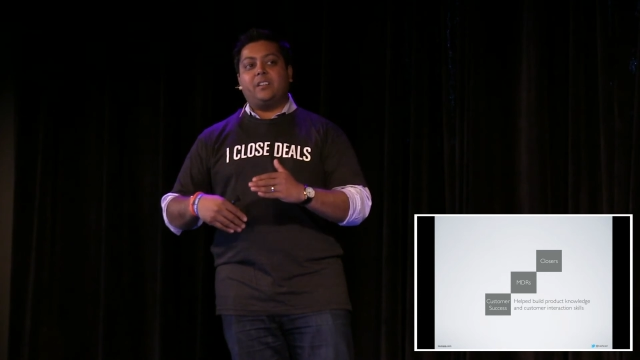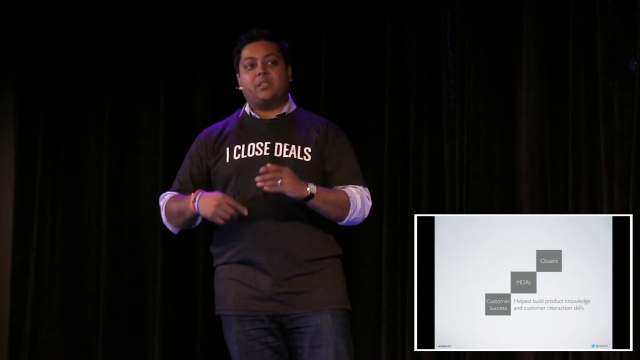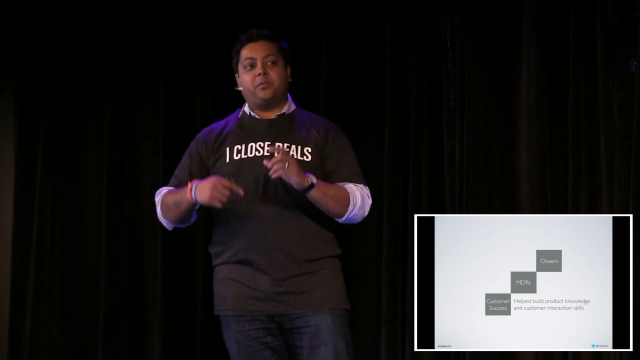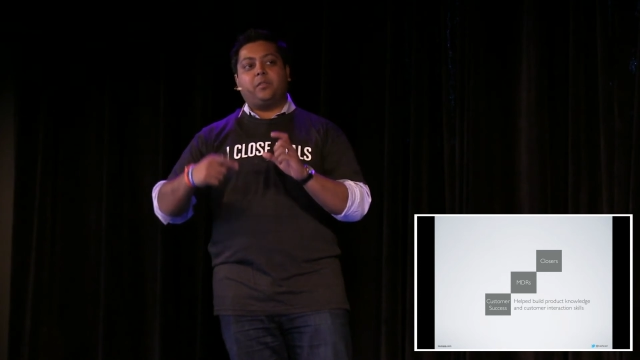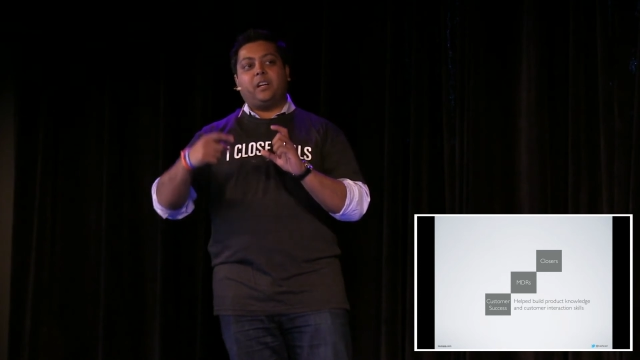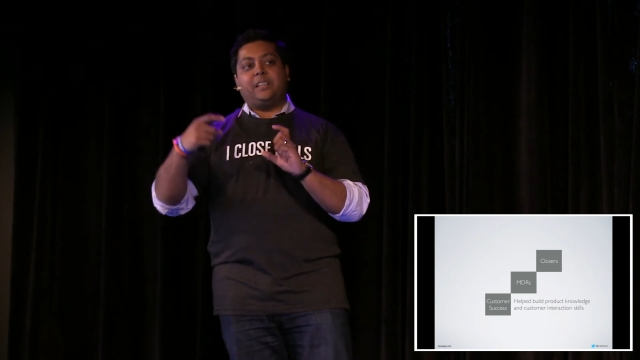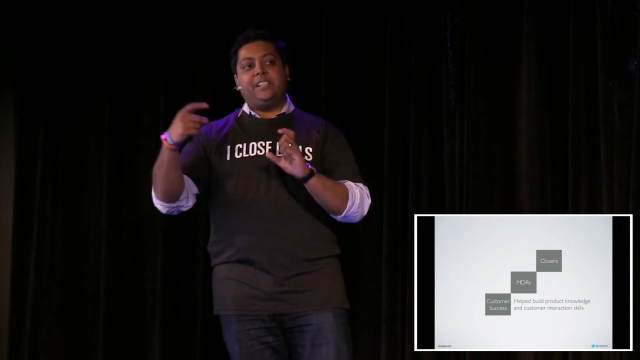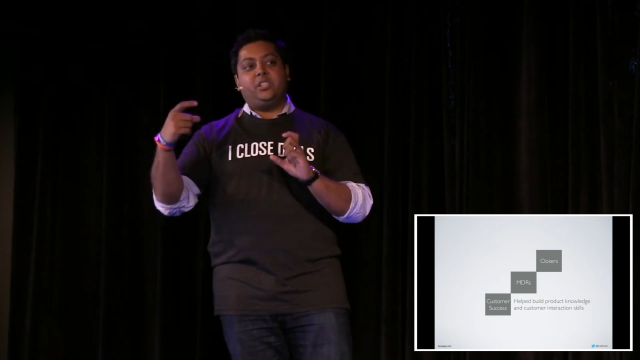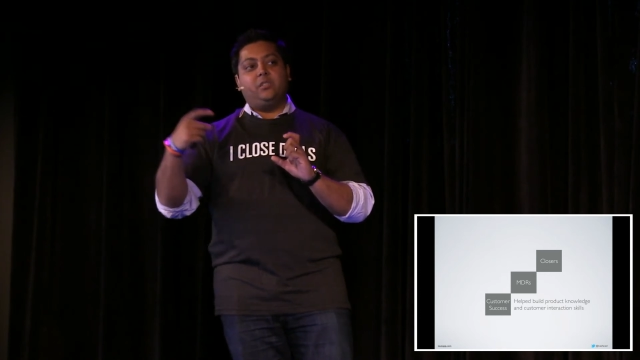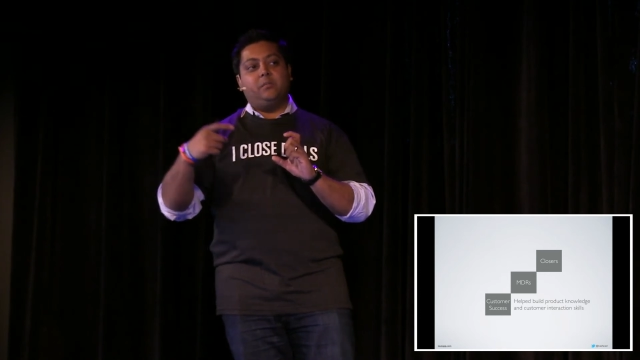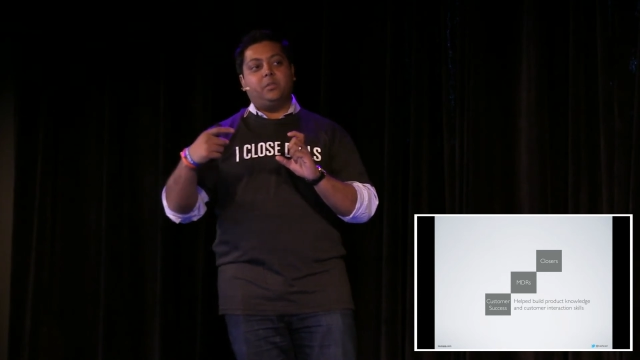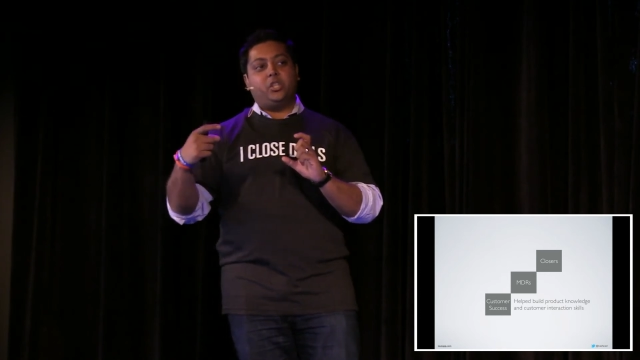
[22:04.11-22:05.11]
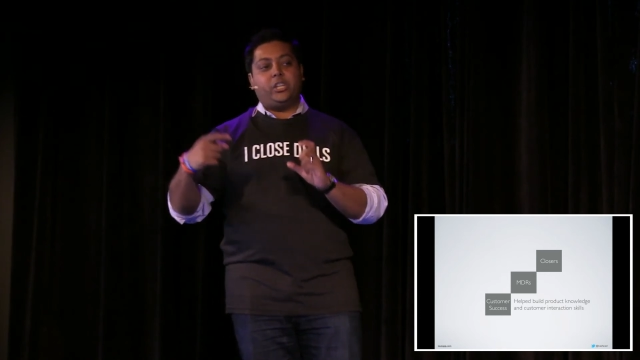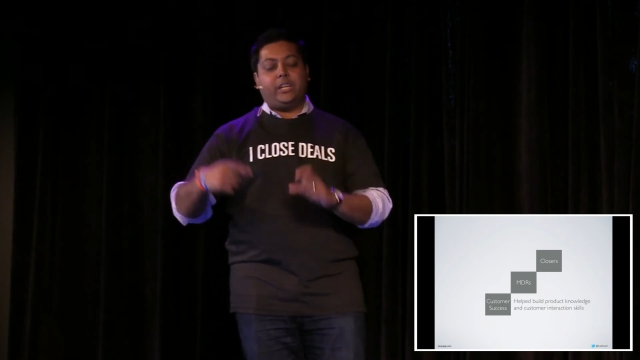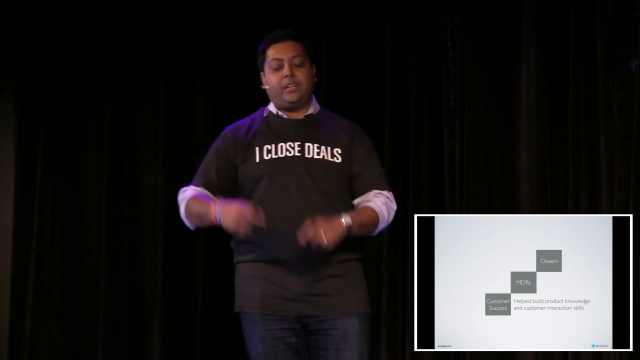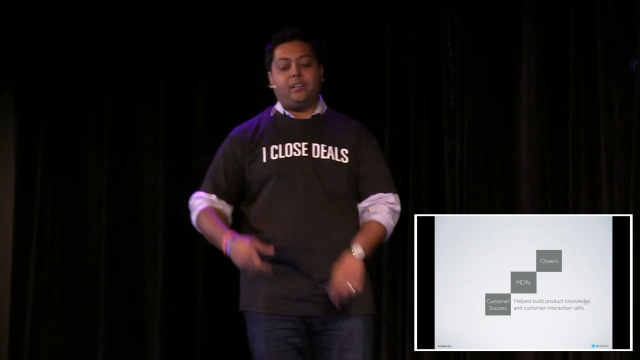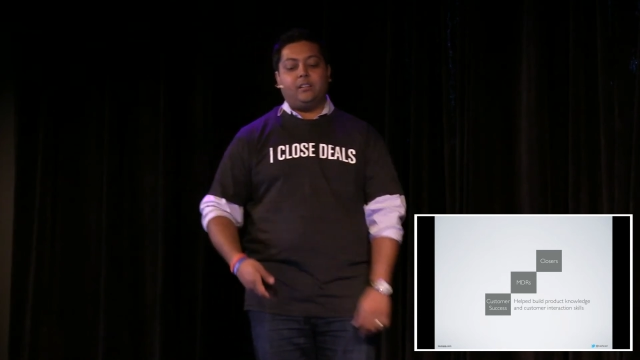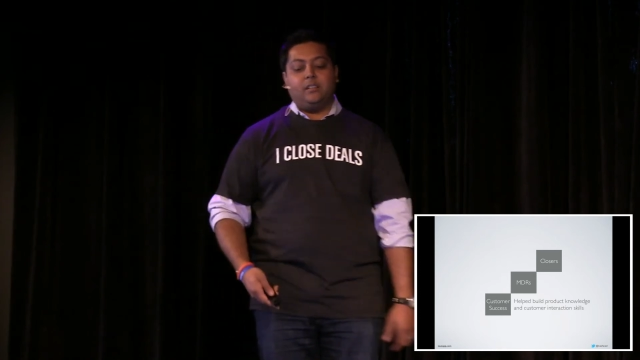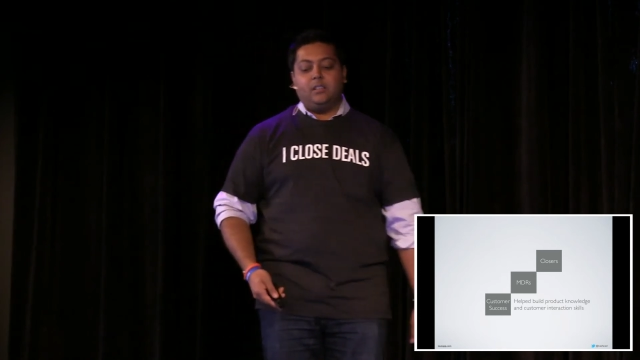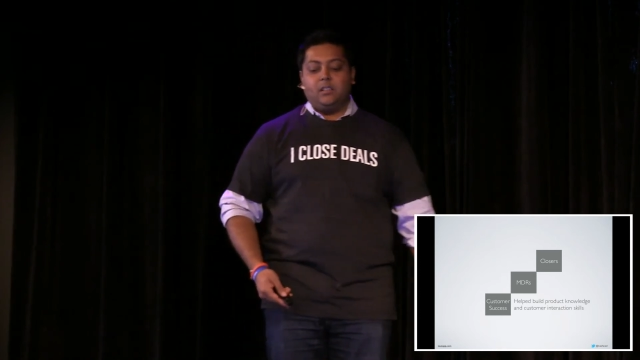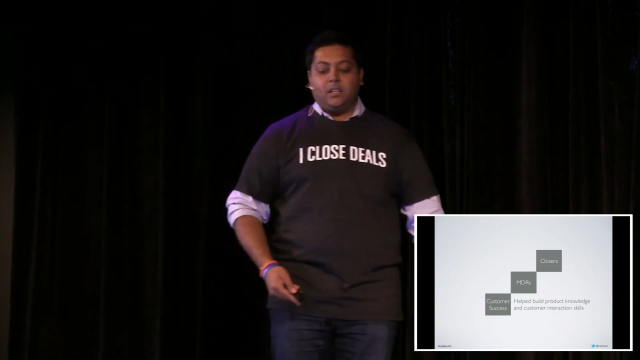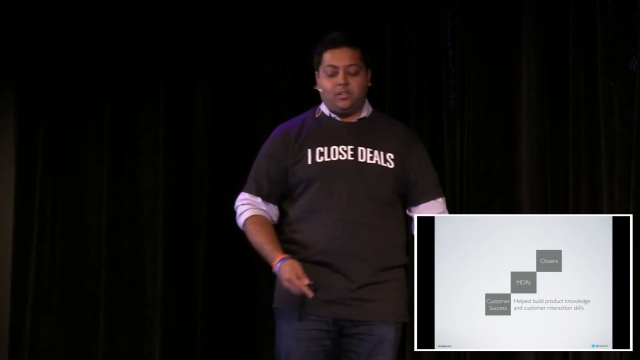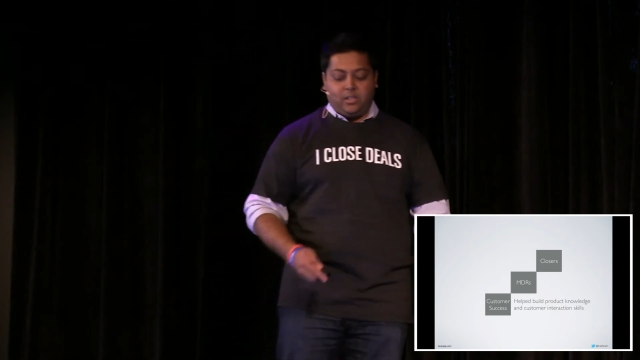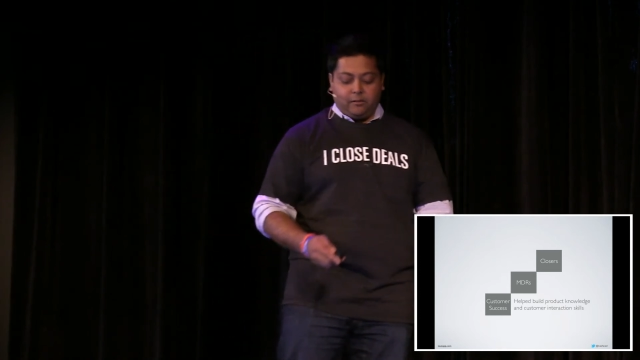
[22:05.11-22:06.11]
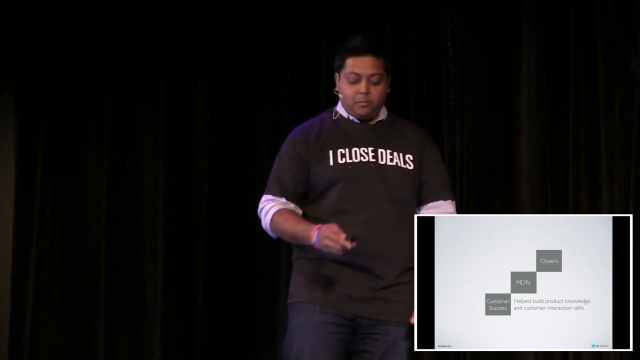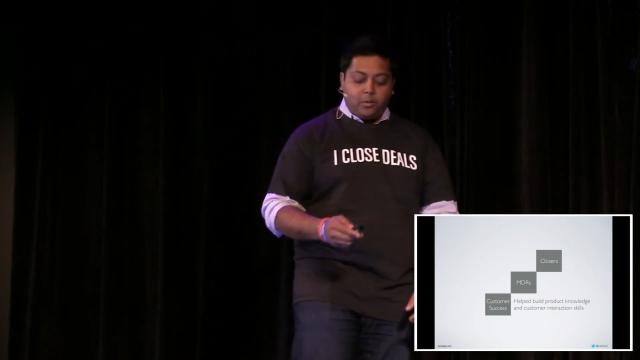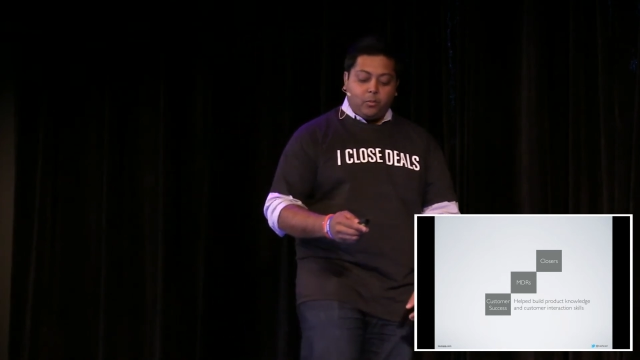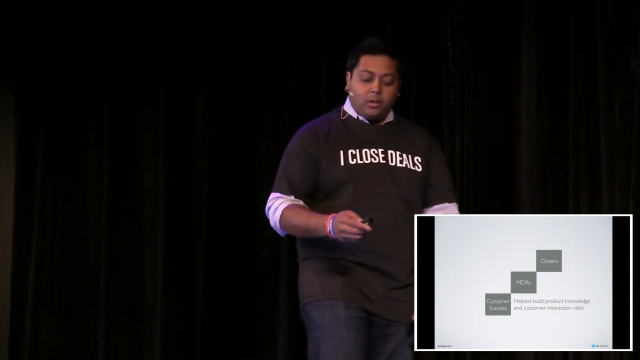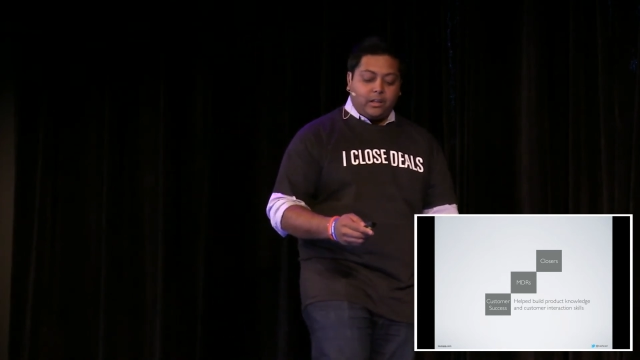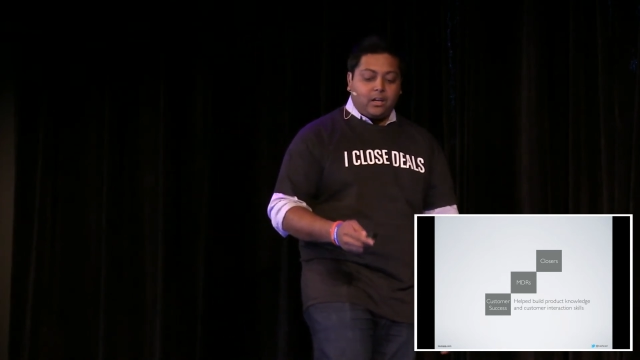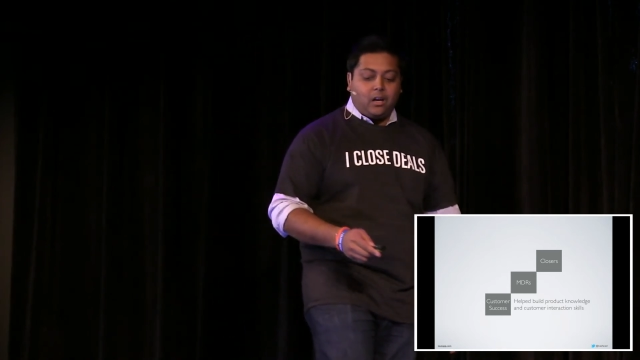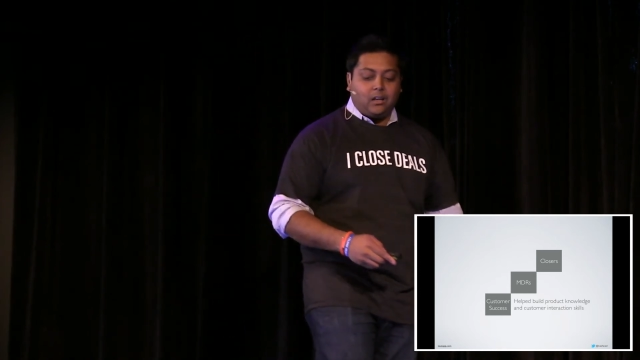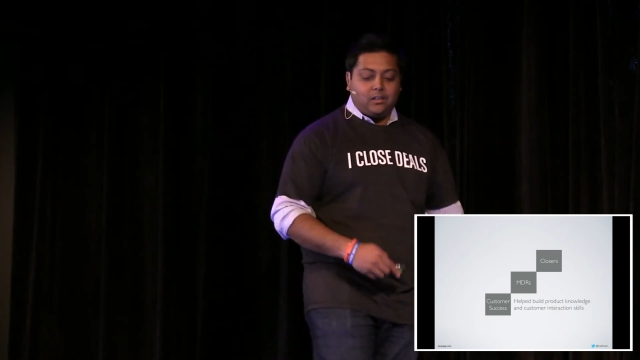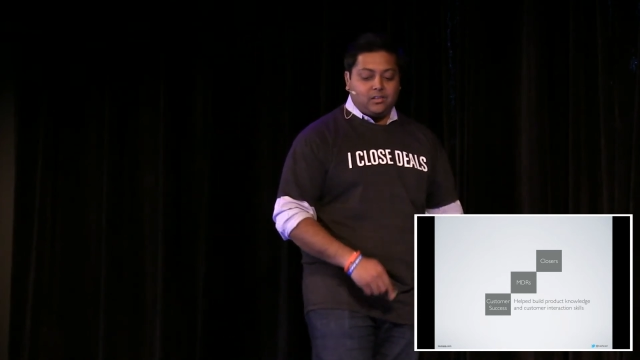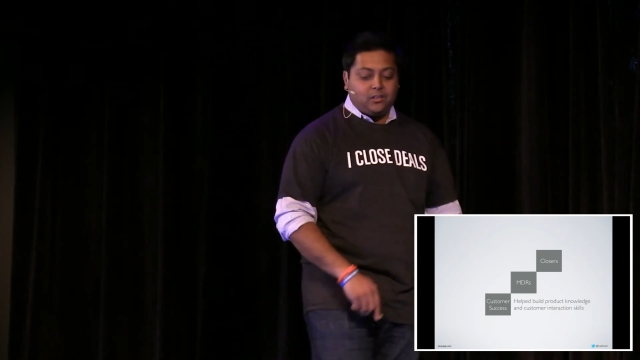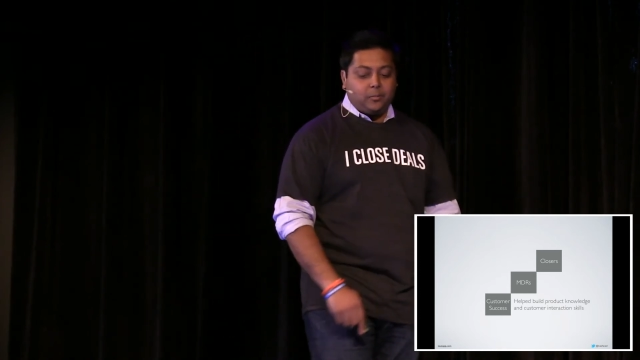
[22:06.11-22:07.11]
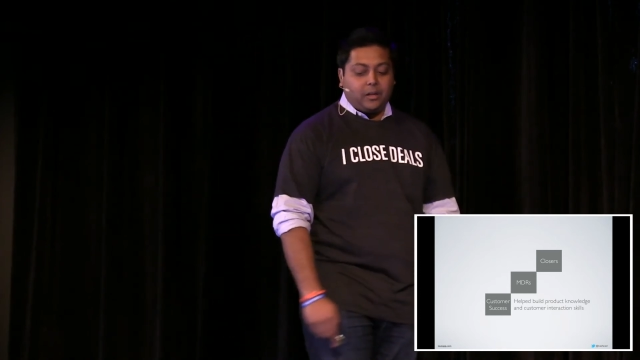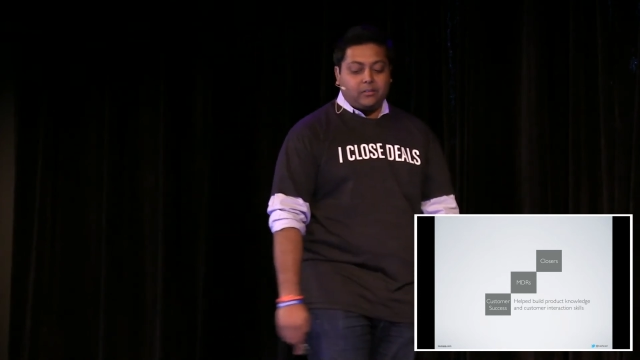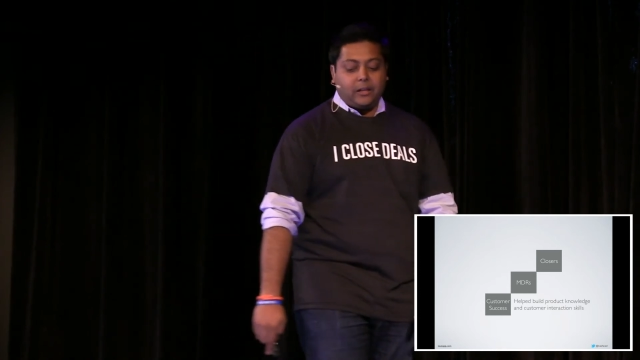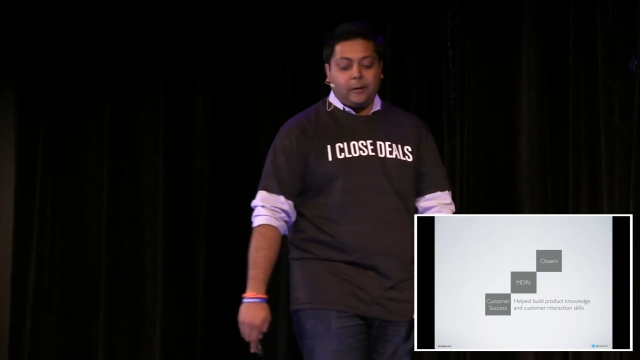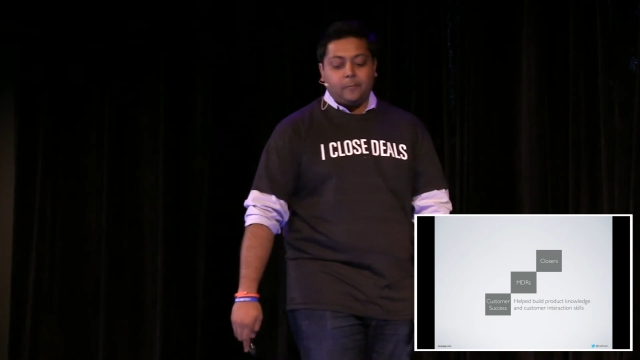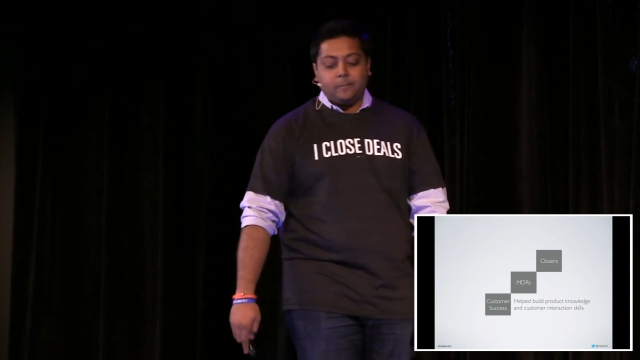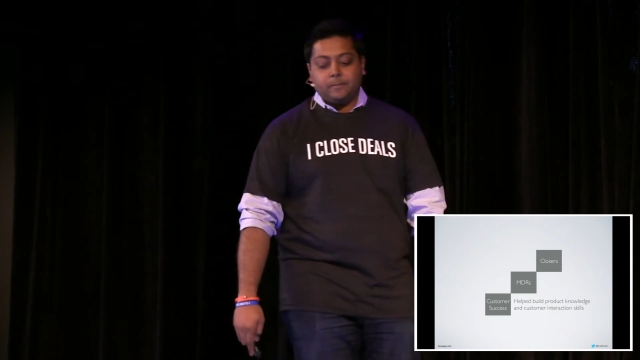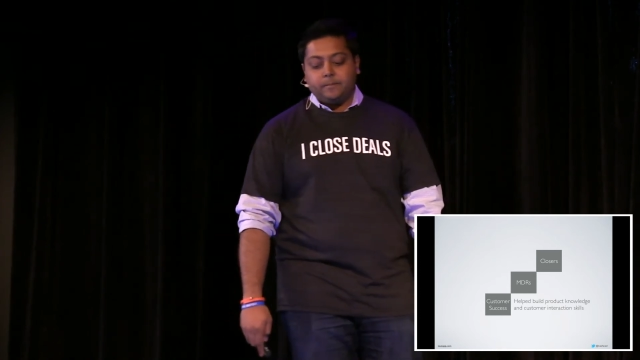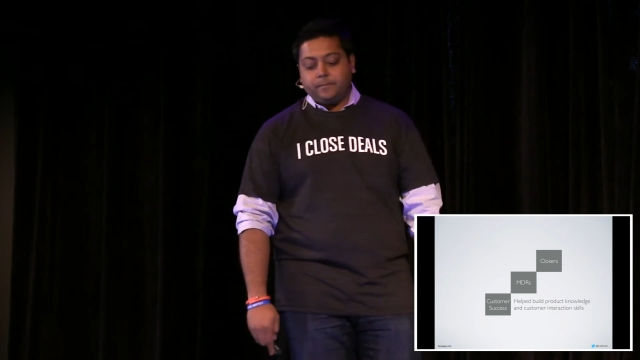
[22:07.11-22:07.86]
It's a finely tuned machine. So you have to be really cognizant about that.